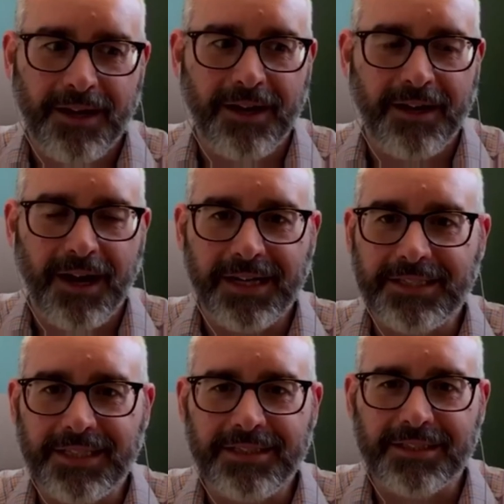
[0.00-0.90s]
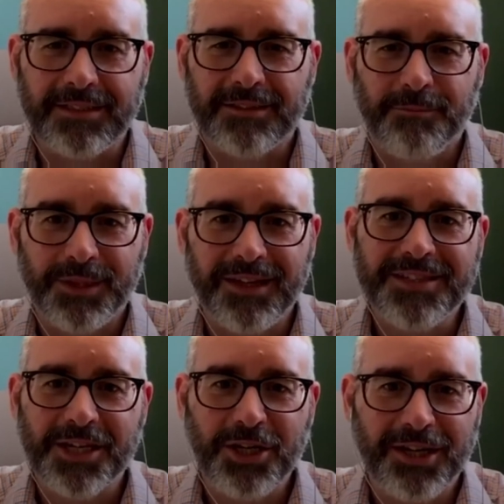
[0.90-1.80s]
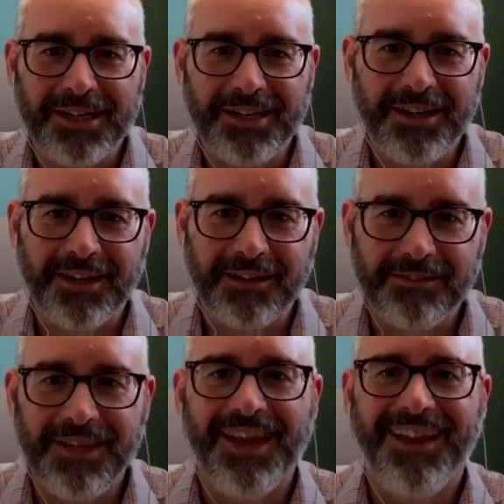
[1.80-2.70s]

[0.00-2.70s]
Uh, I didn't, but that's a good idea.